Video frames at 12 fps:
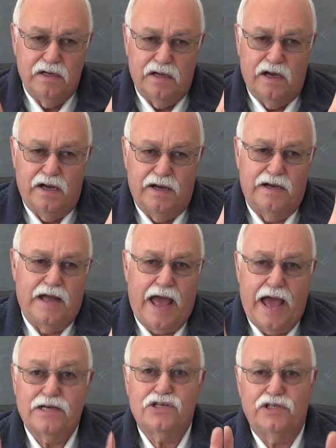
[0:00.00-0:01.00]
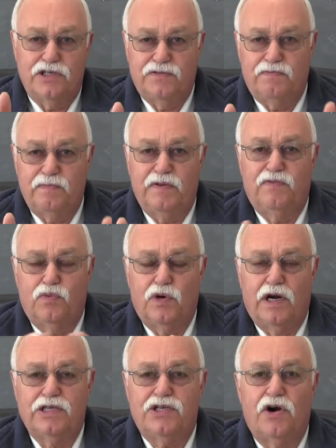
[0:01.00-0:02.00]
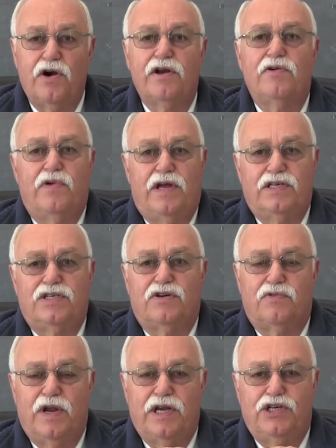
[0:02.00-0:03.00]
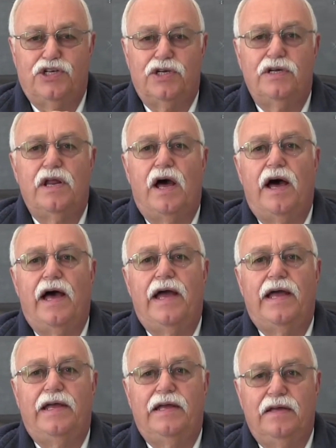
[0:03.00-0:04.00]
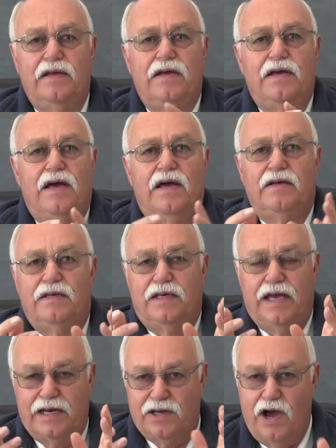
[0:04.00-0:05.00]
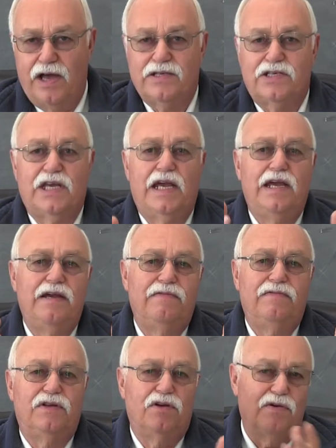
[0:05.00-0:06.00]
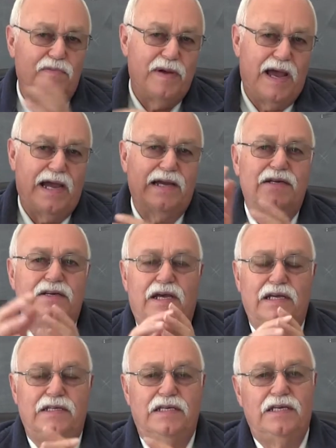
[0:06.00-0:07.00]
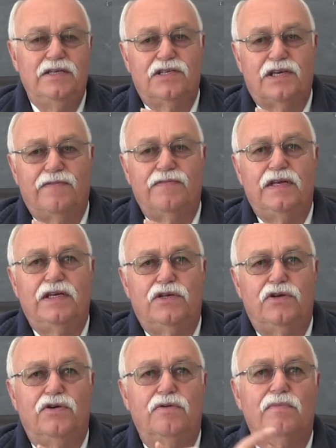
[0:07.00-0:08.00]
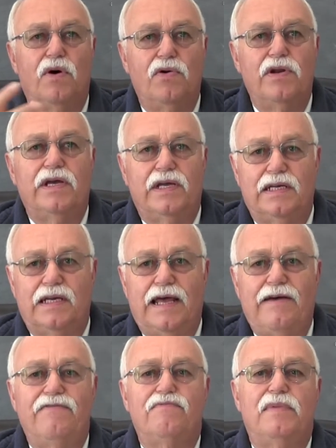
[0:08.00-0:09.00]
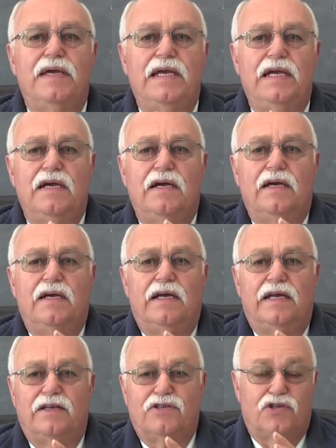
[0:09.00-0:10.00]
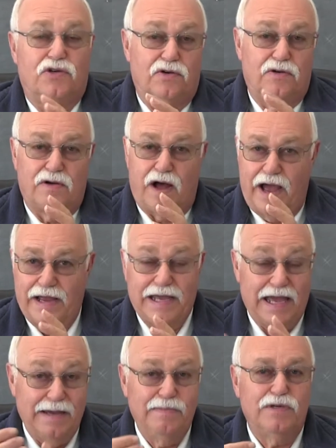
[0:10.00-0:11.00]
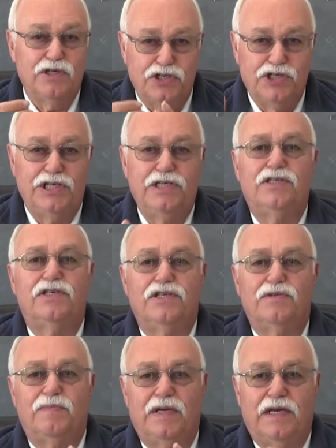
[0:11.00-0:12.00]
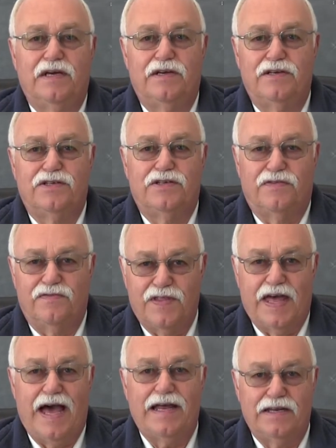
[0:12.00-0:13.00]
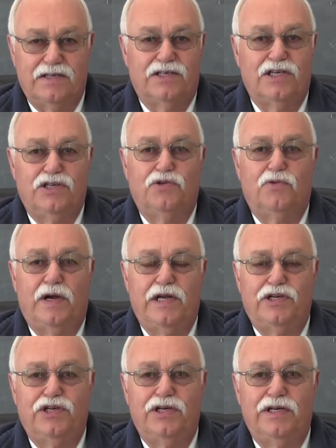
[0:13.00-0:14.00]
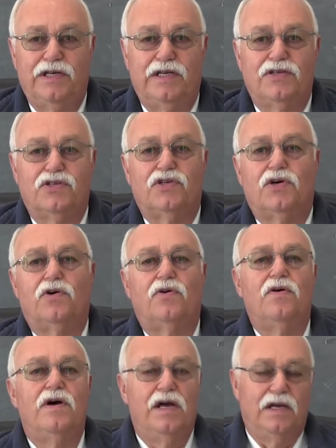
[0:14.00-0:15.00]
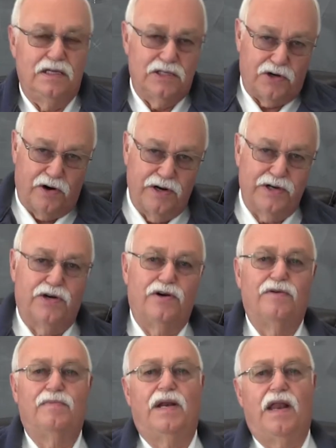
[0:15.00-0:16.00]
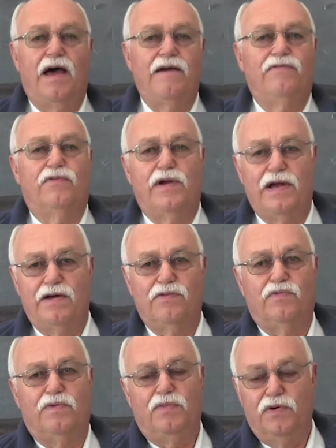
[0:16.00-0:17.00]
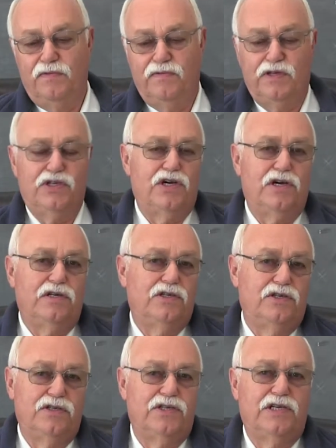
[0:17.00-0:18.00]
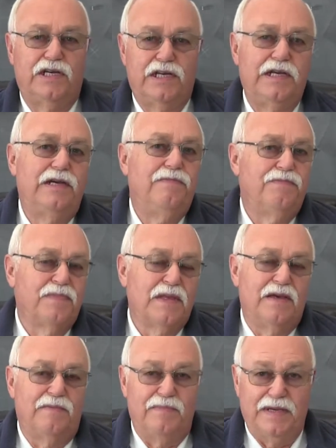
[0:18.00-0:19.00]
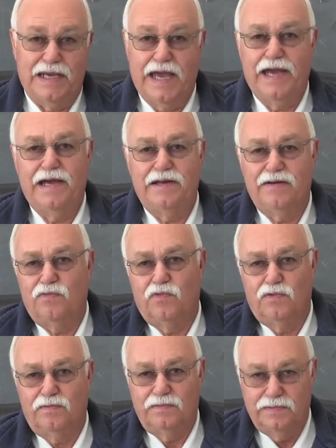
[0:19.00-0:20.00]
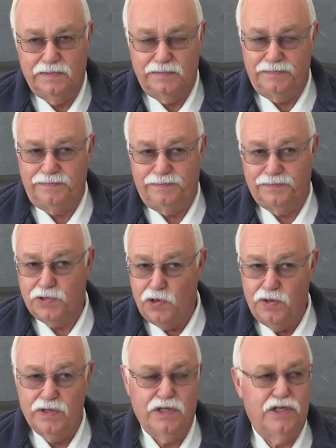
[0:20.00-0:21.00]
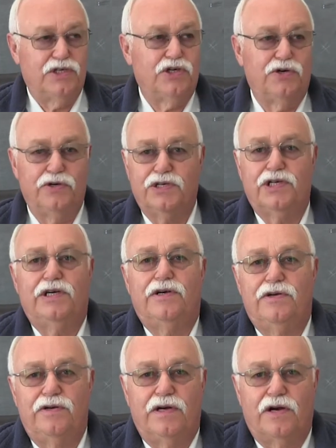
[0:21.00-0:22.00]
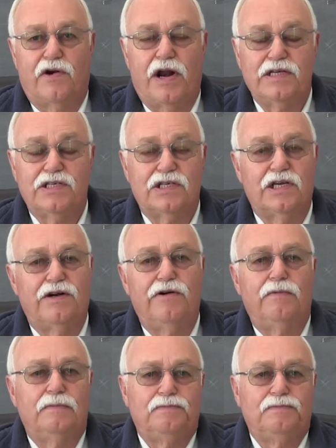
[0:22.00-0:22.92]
actually before I started restoration, I had got saved, back in 1972. Mona had left me, and so I came to Jesus because of that situation, and so started turning my life around. We moved to Junction City, began going to the church here, Christ Center.